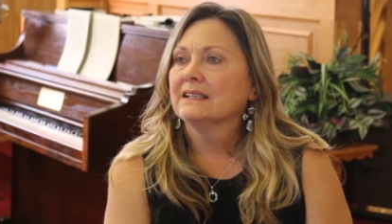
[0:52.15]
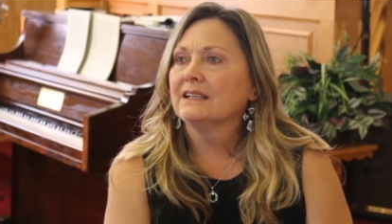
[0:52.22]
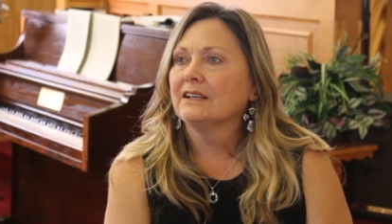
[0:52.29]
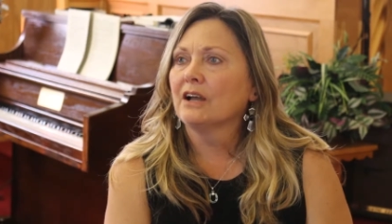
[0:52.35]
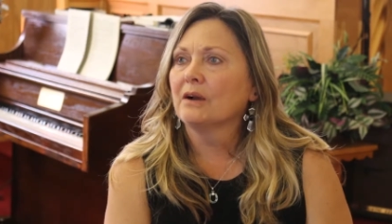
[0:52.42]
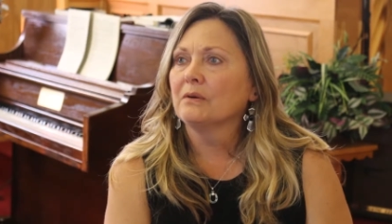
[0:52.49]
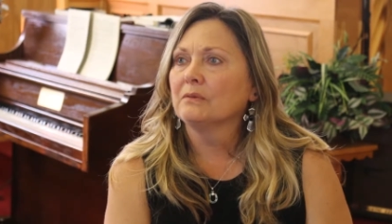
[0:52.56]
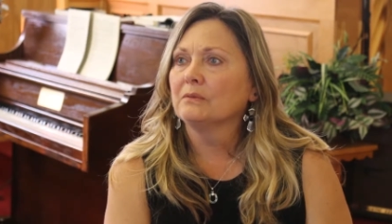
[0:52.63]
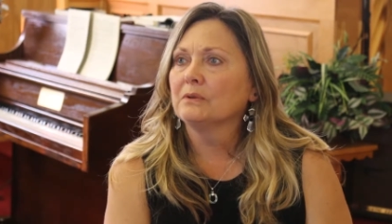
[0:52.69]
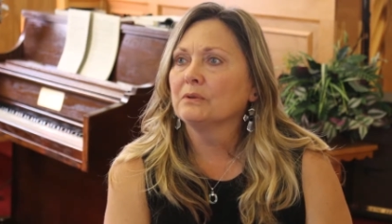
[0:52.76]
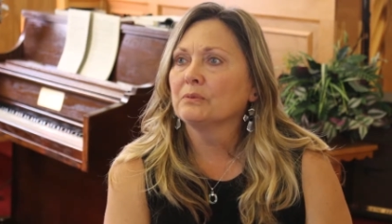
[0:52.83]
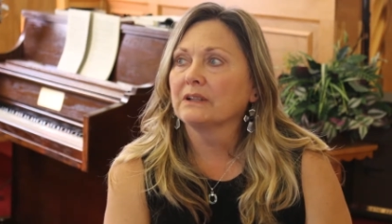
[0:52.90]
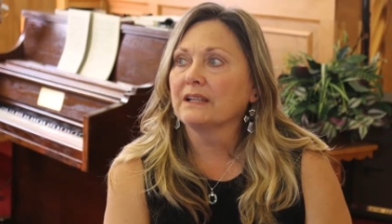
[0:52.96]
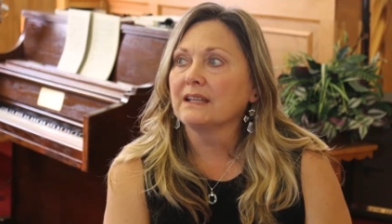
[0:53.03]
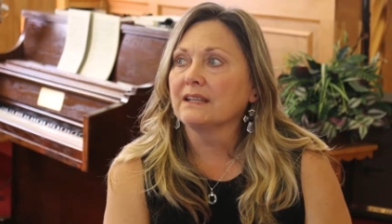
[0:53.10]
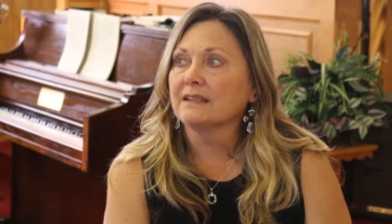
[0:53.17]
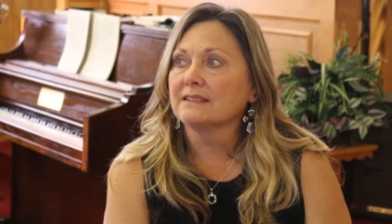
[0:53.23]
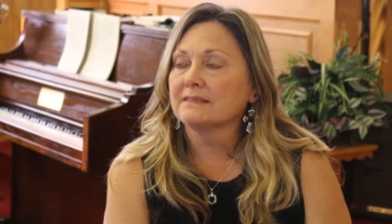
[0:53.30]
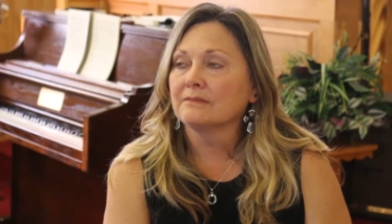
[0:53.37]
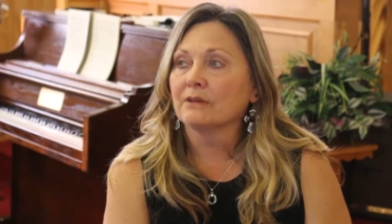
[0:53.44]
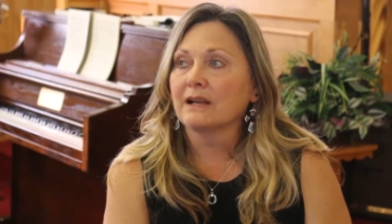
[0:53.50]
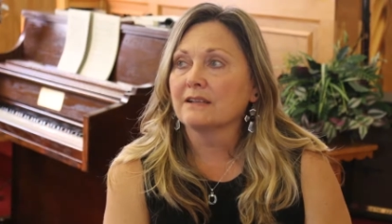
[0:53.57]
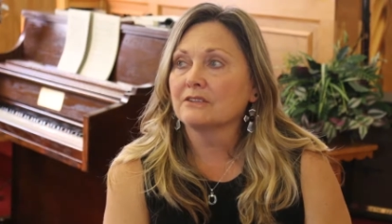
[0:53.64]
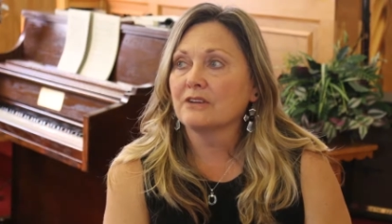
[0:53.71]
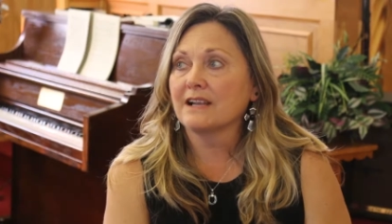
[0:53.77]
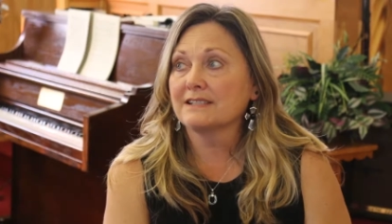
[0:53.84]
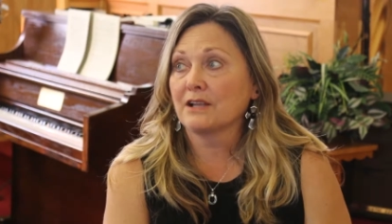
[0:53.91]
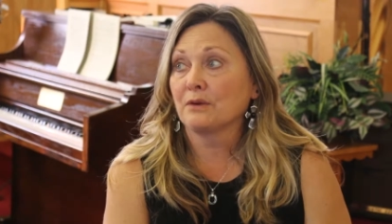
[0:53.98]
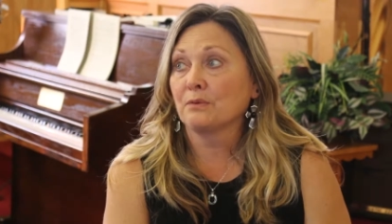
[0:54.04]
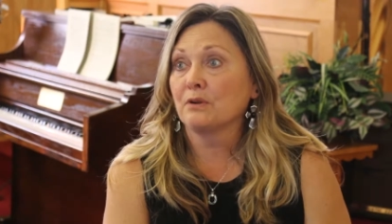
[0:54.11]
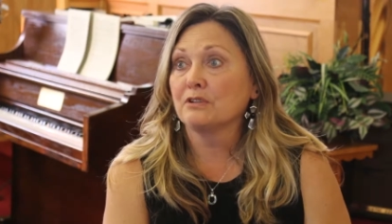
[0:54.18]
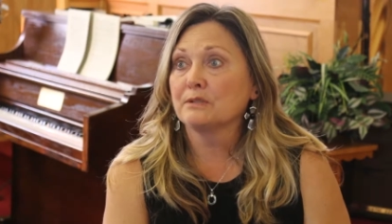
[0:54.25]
you know, we really can trace our